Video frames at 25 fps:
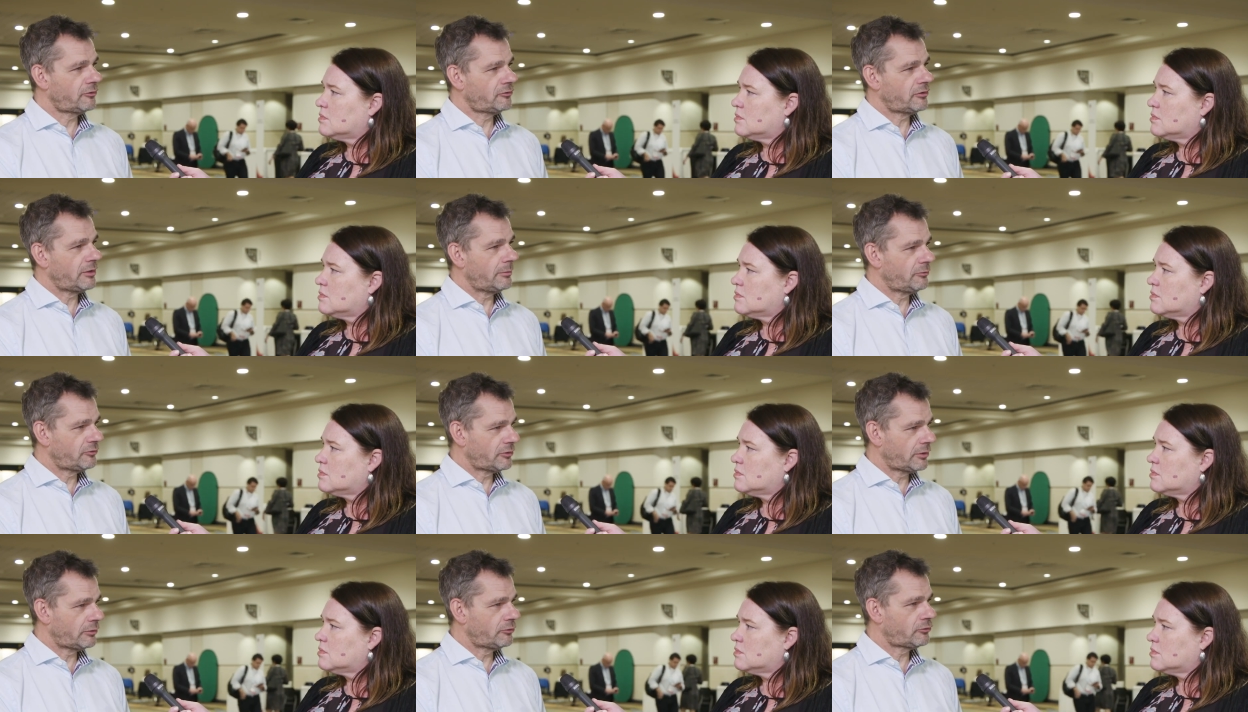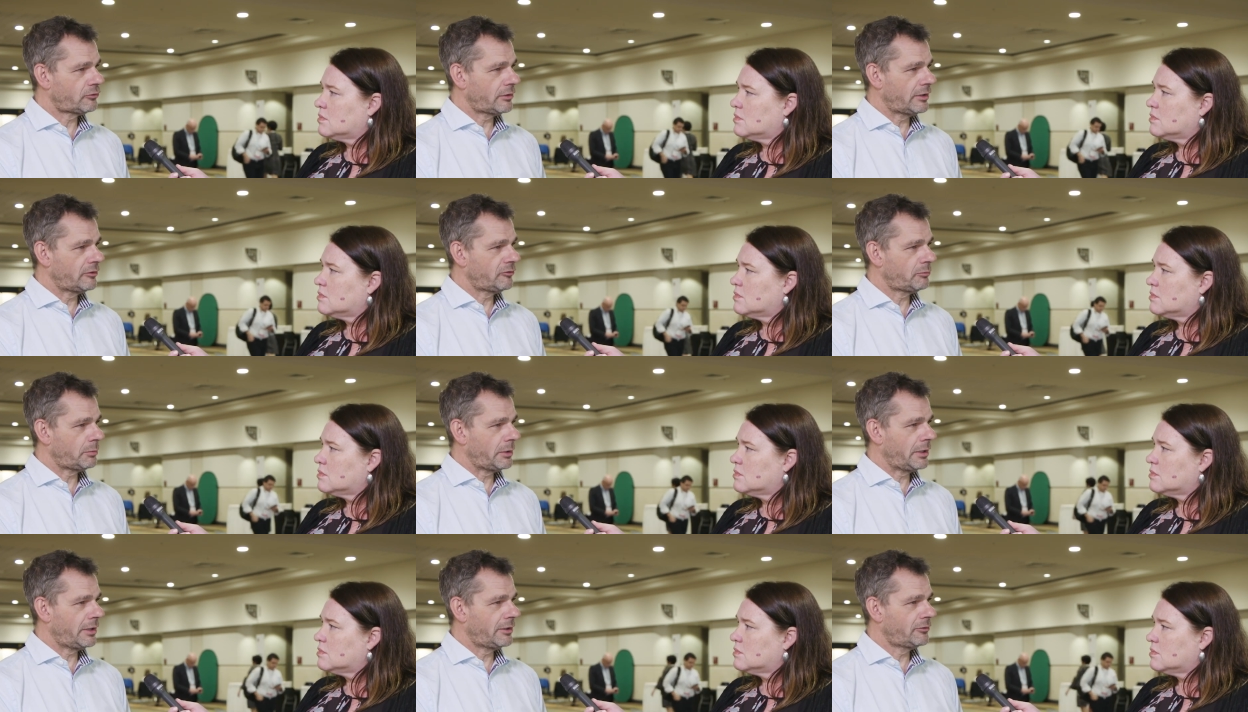Speaker 1: stem cell
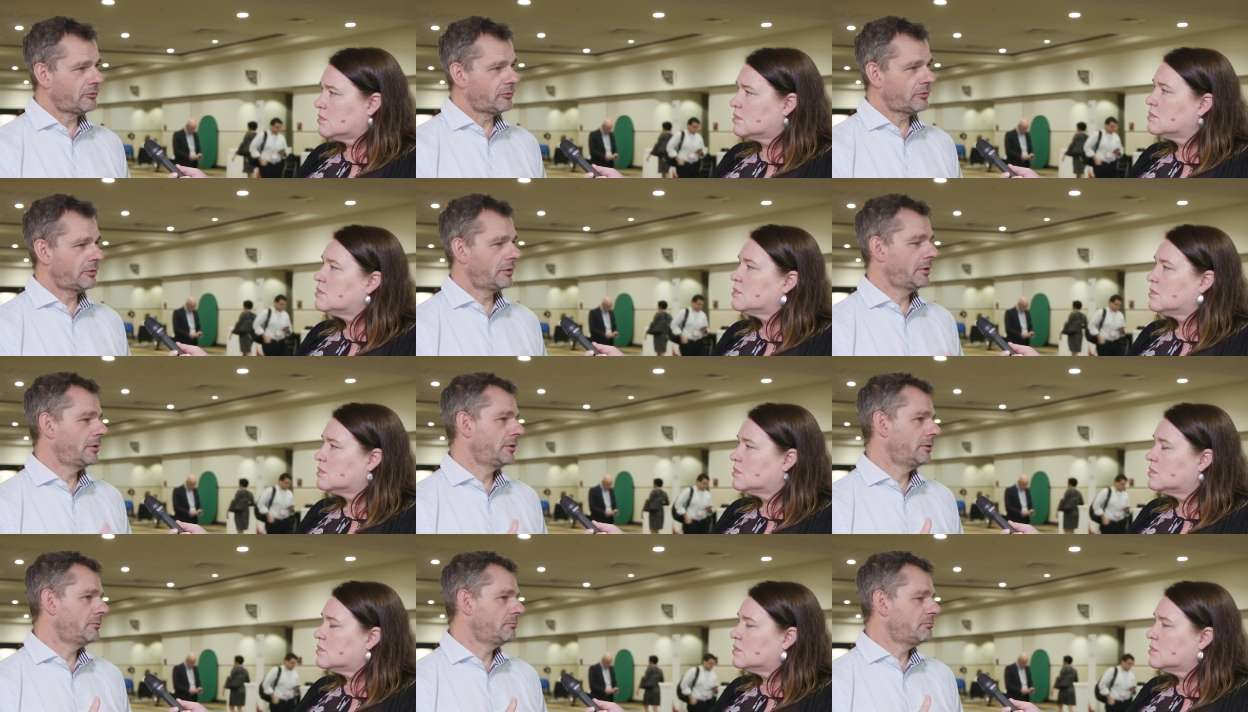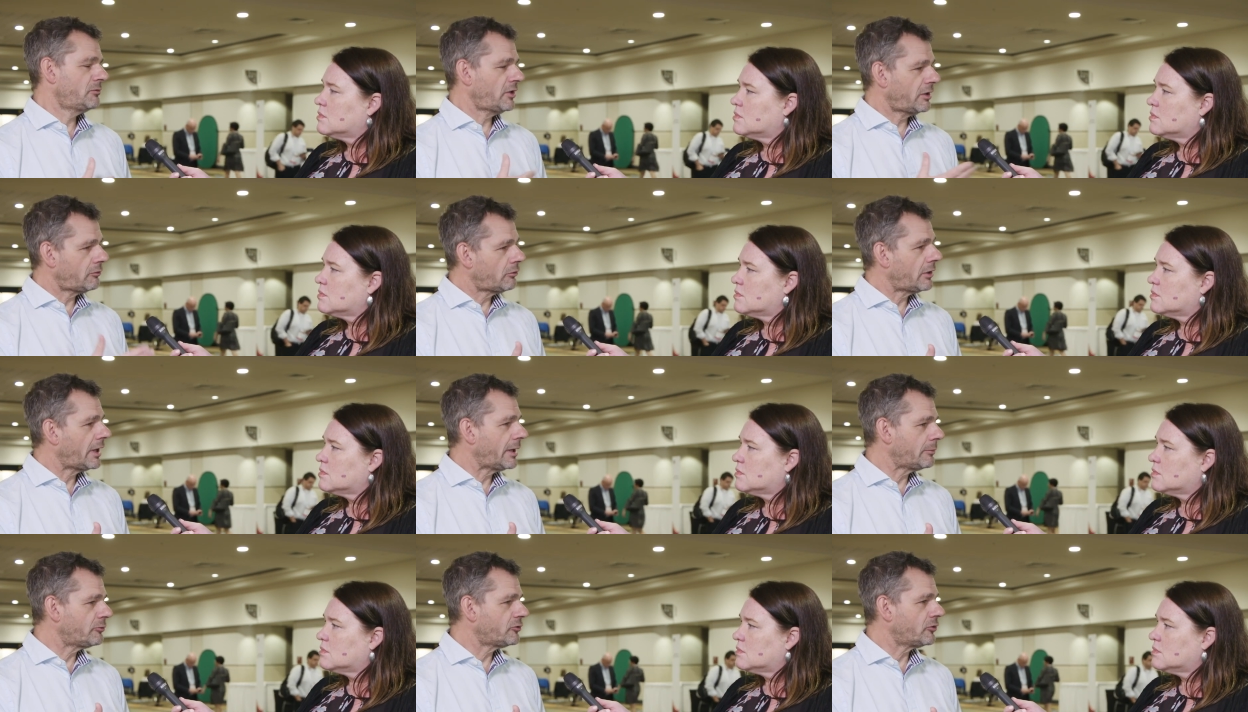transplant, they
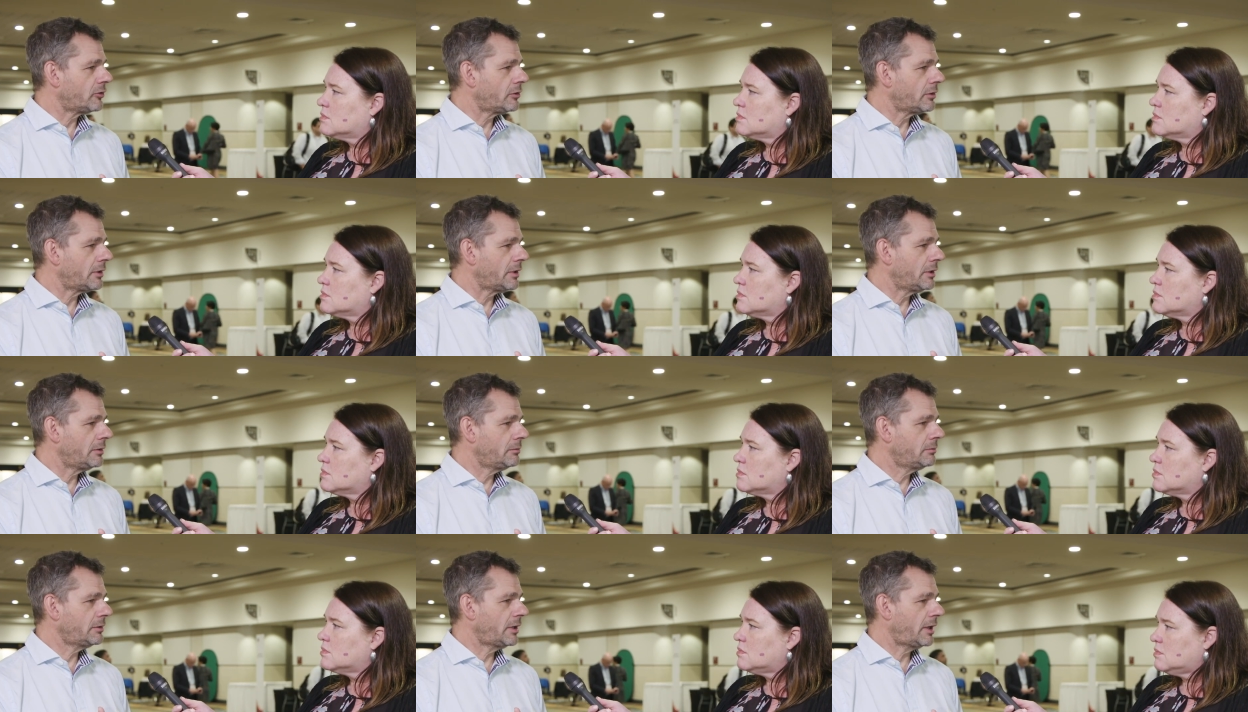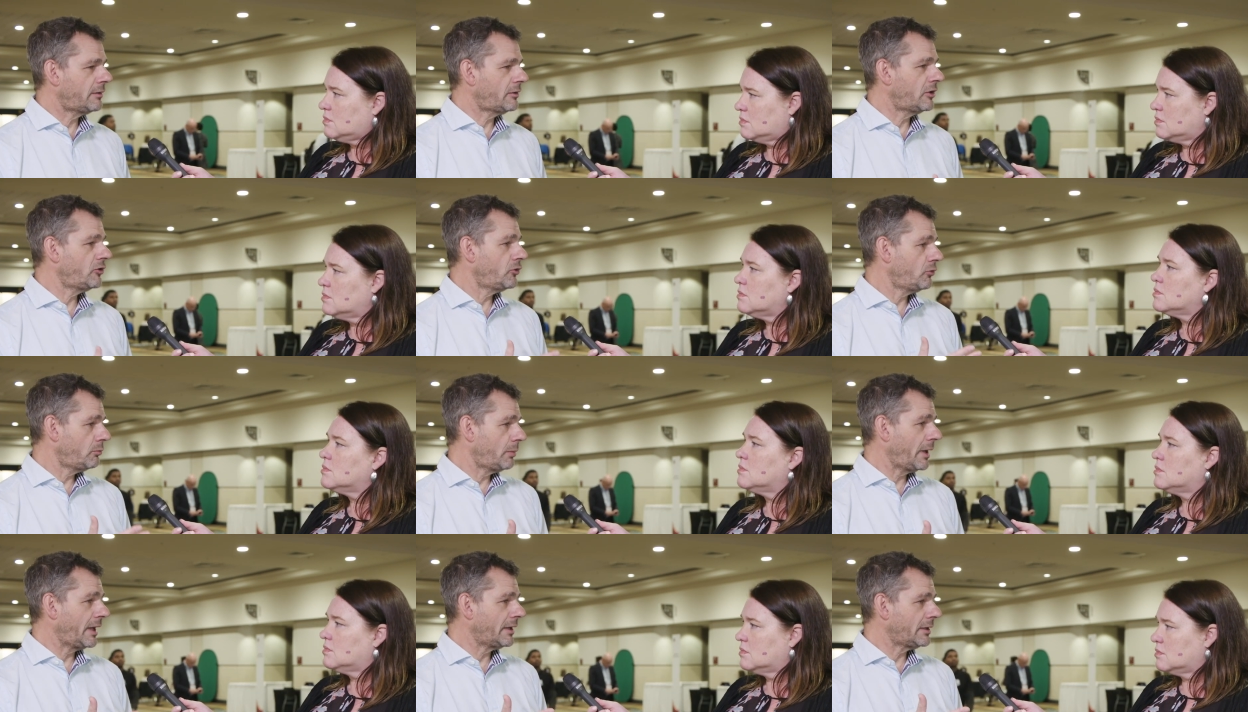relapse early and they
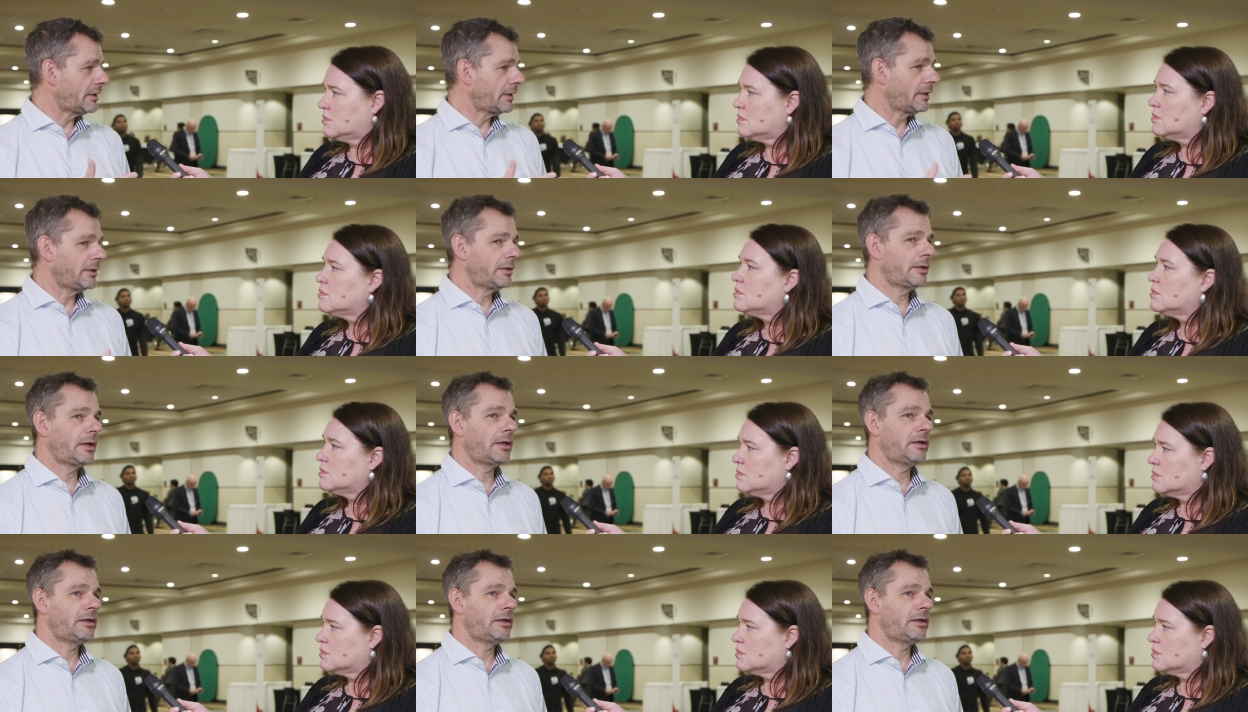do badly.